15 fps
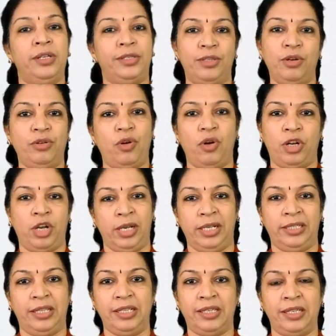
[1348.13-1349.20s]
So
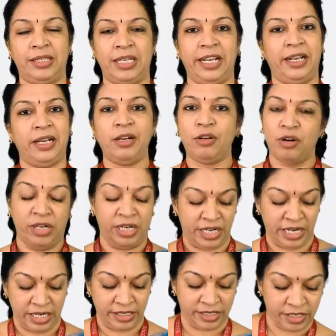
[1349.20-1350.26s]
this is like a
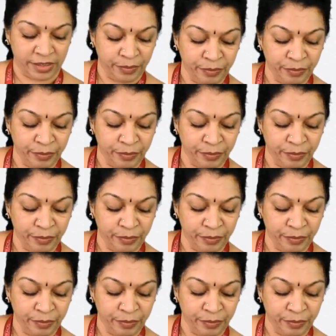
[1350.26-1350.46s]
contrast.